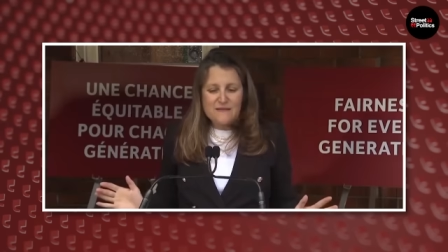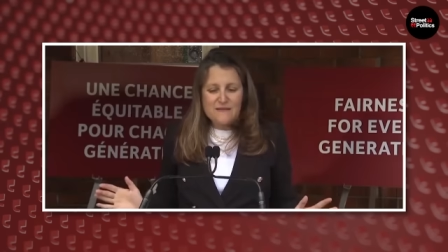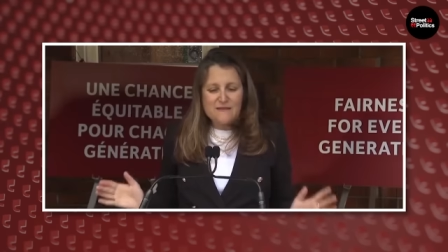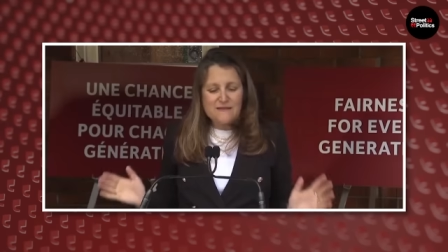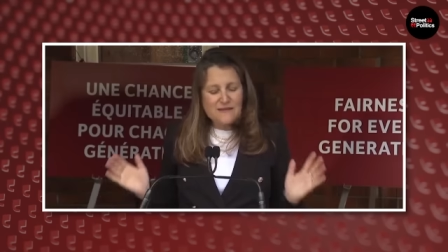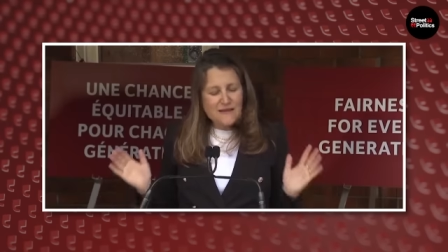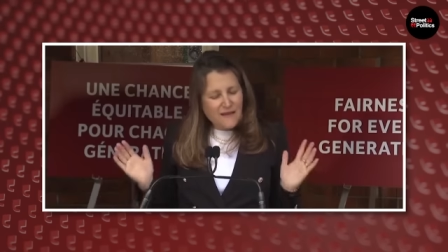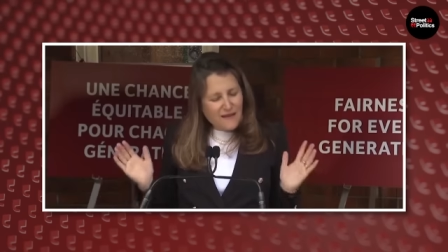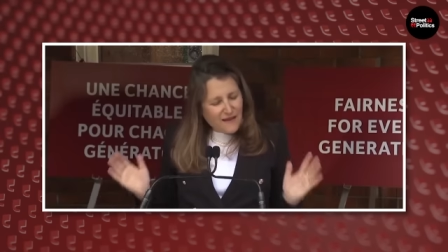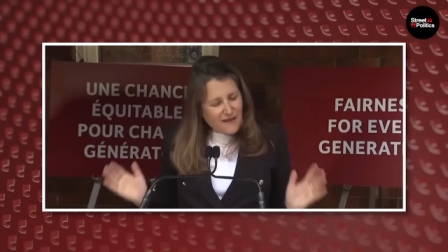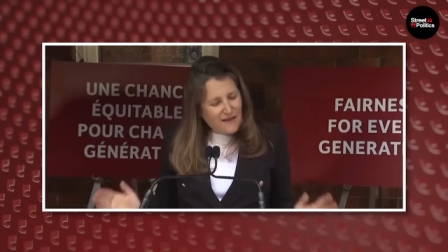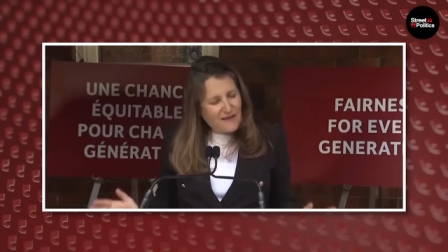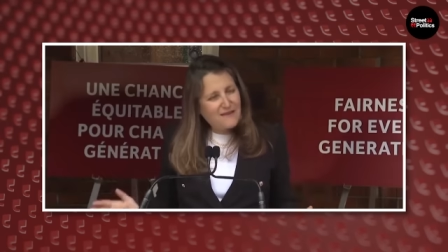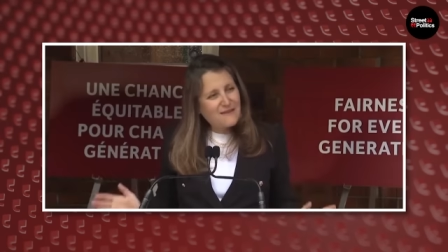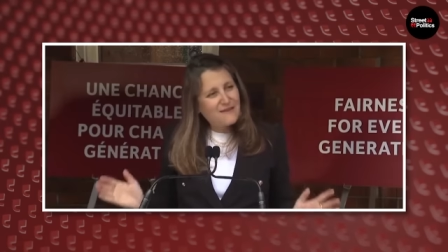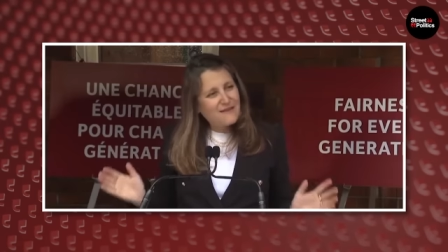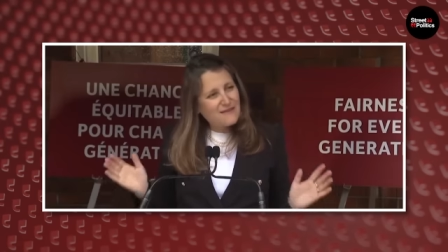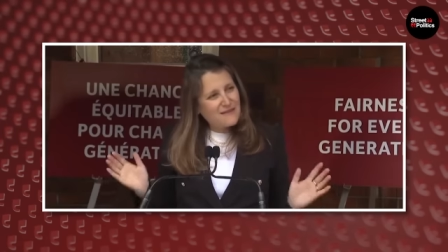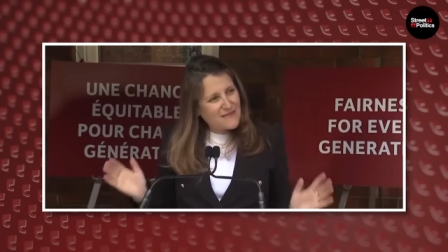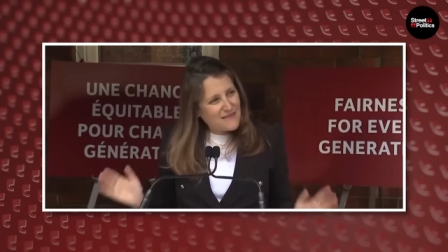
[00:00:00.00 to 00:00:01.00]

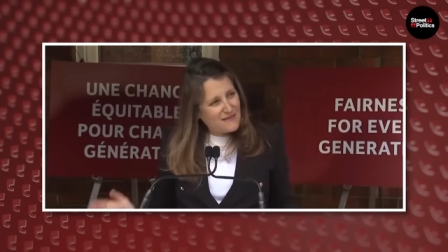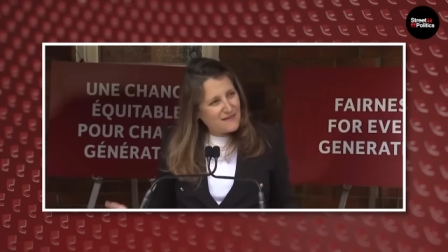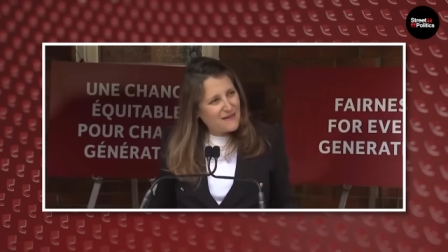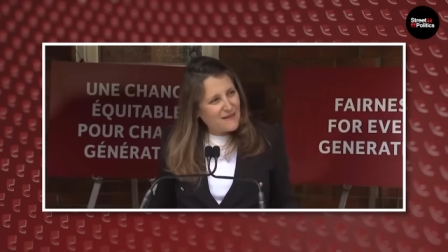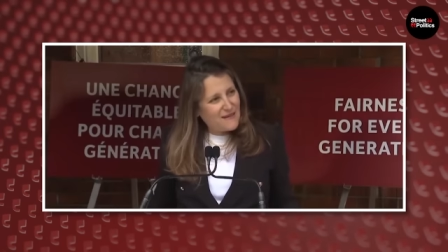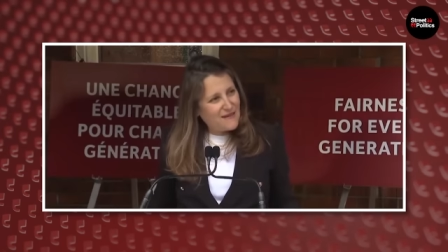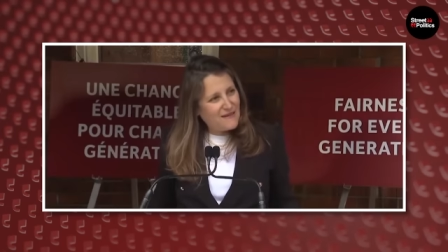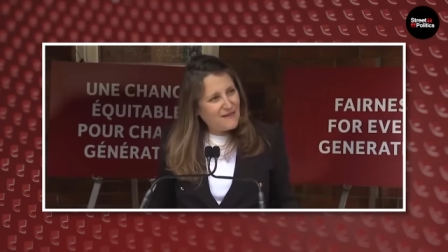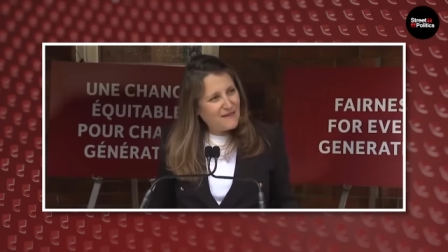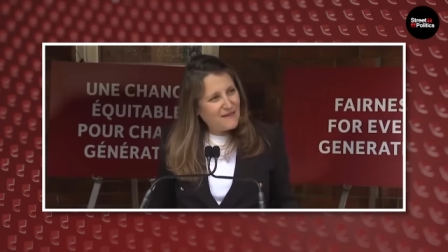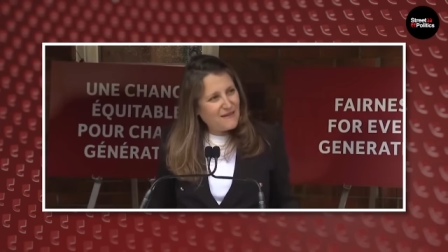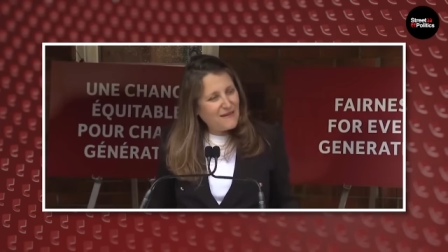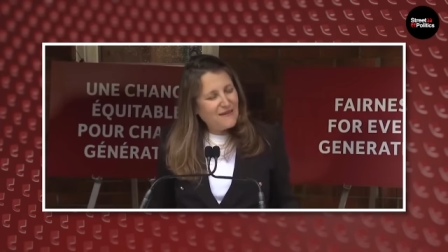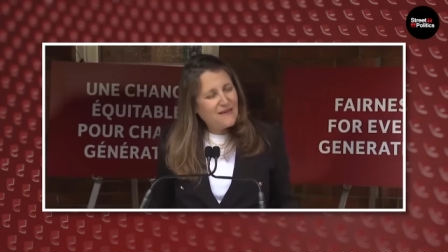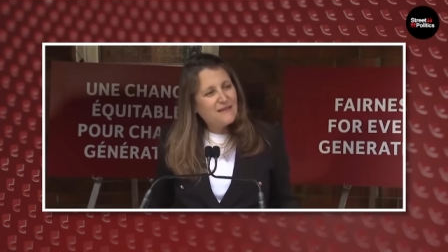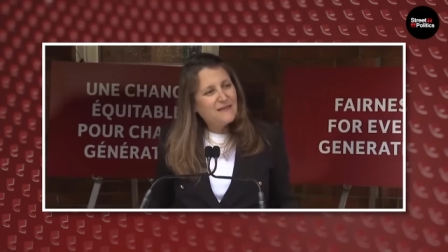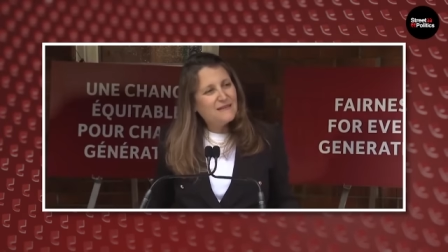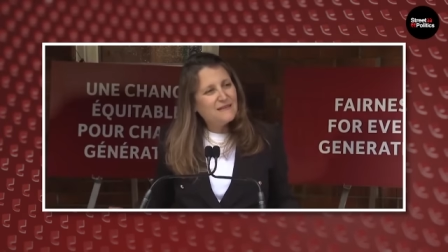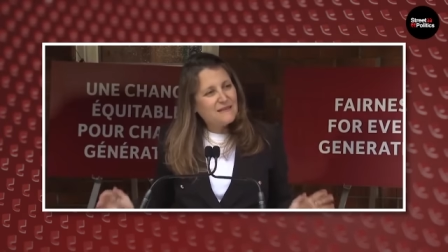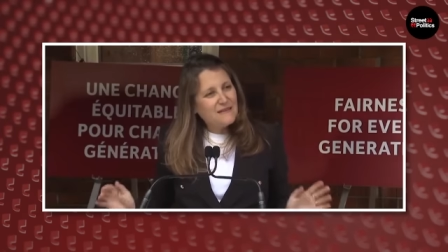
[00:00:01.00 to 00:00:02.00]
Canada today
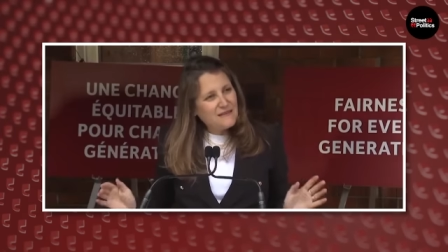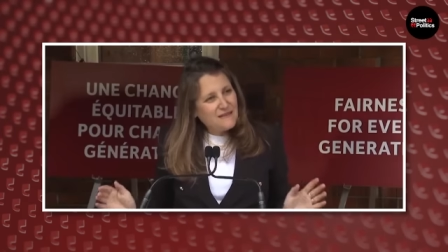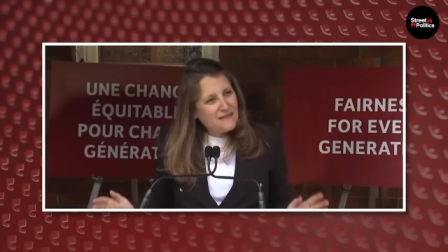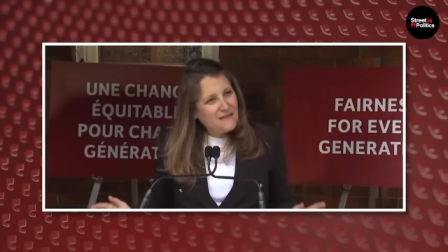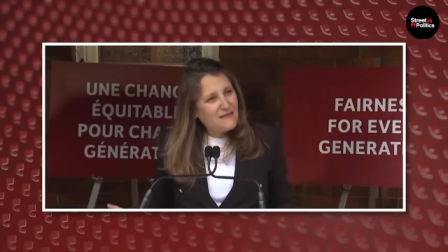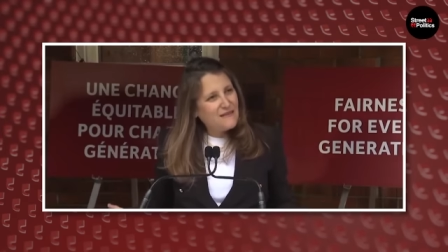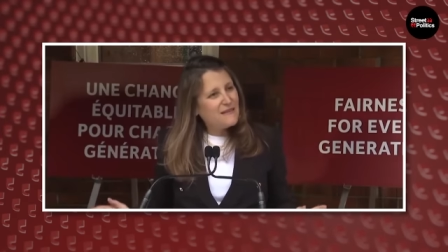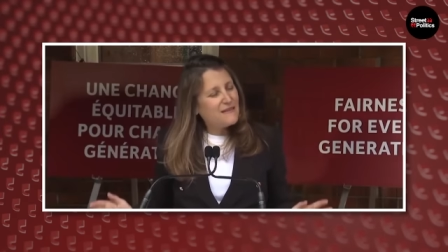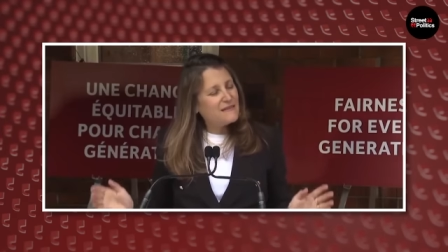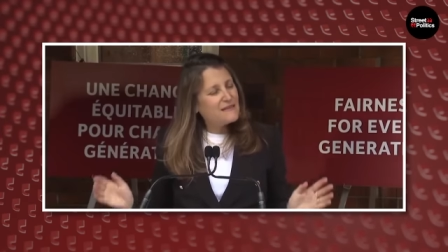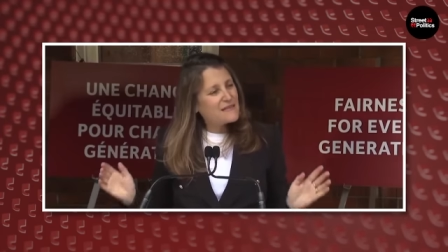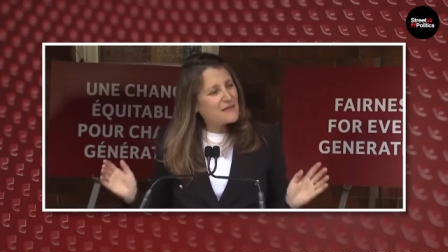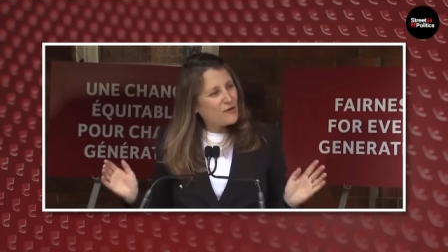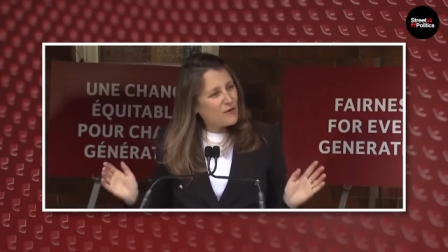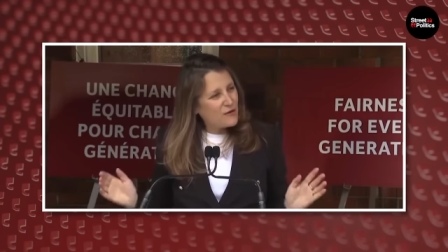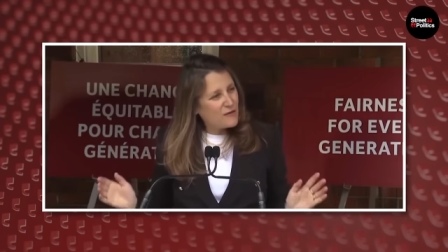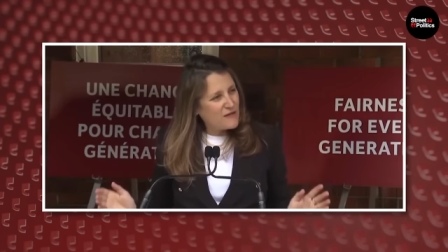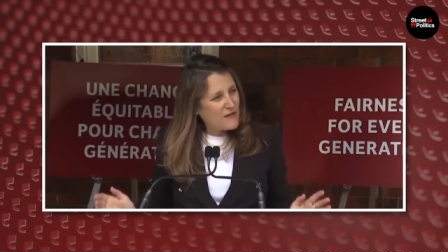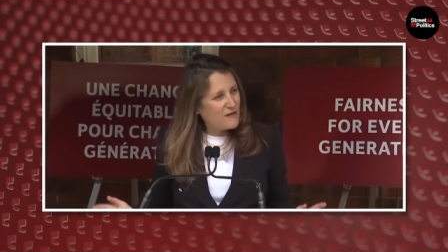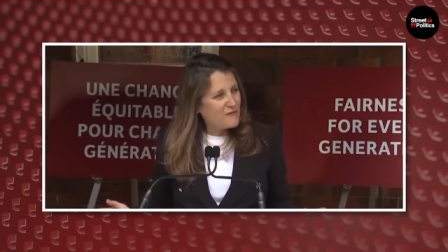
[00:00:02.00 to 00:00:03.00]
needs our
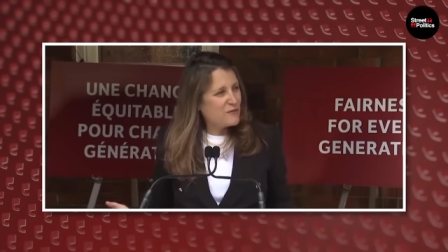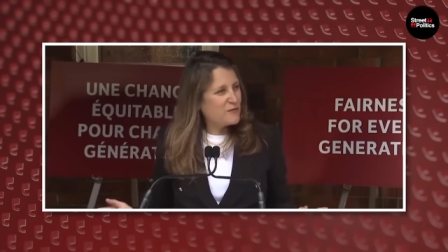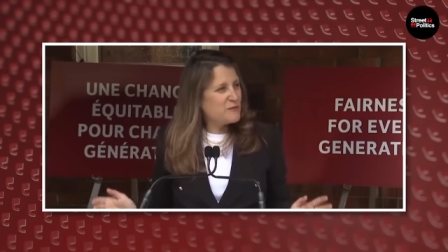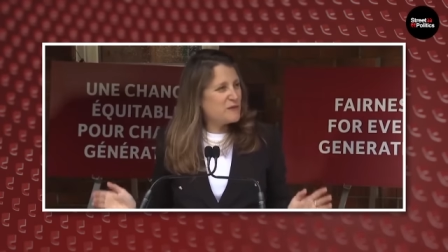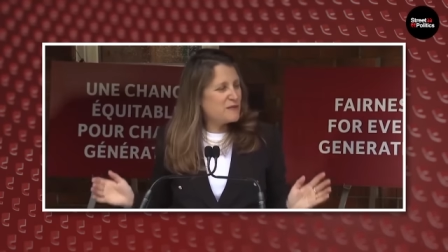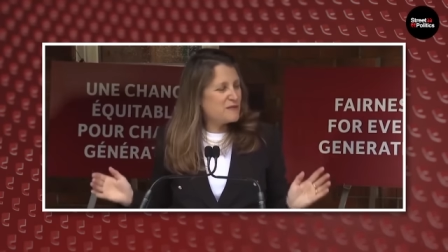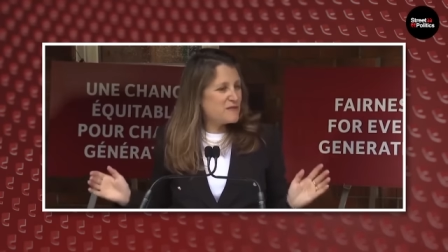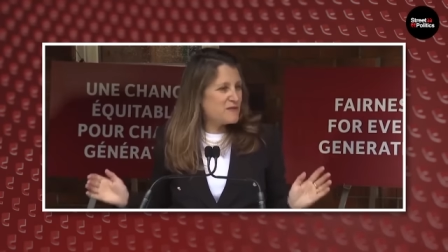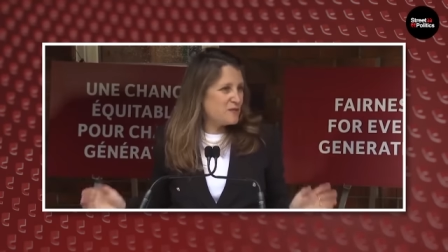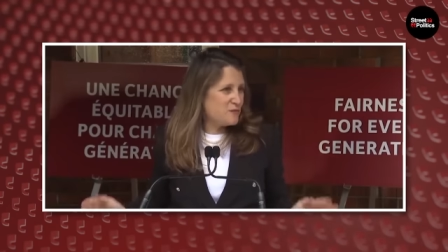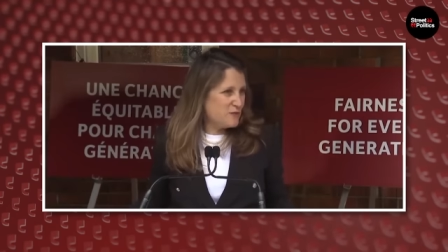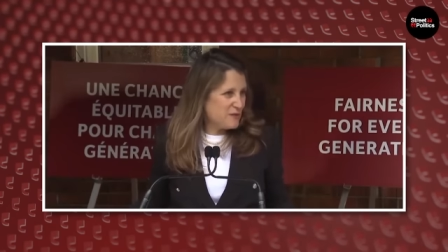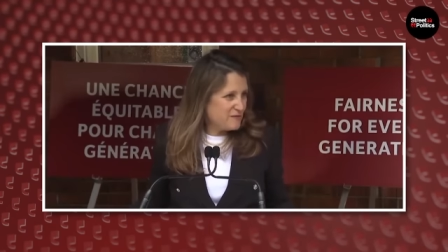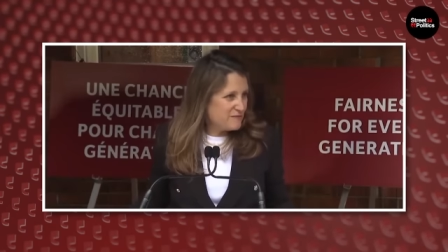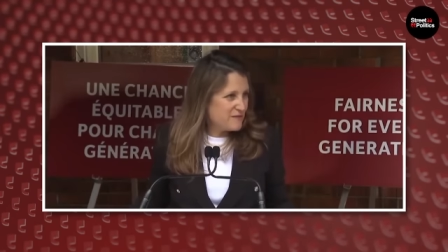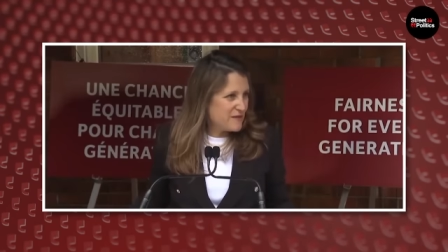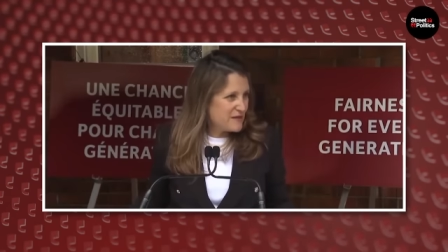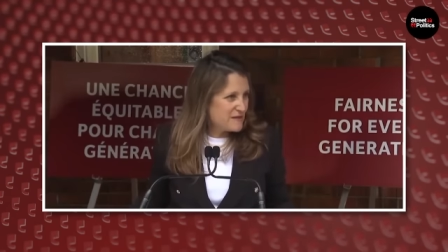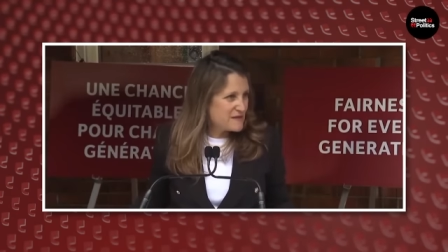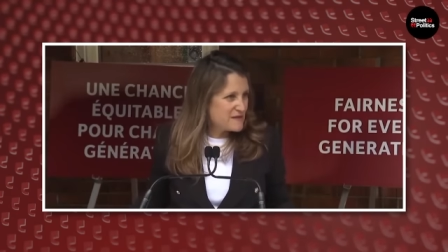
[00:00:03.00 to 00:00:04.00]
government to
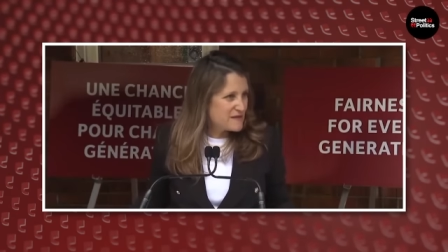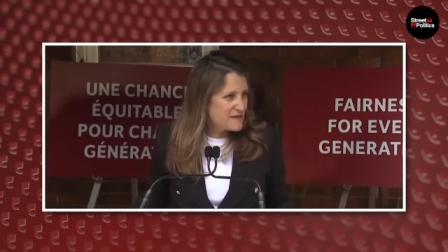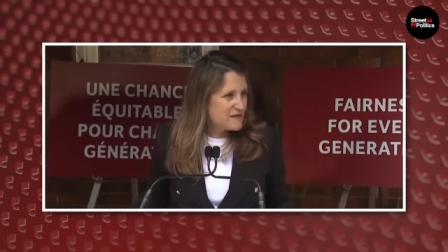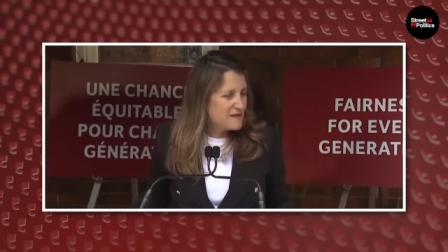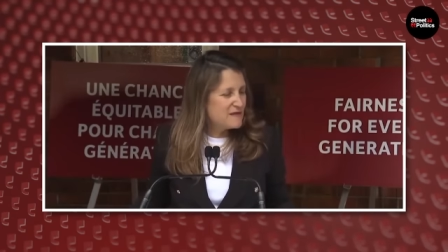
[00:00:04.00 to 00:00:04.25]
invest.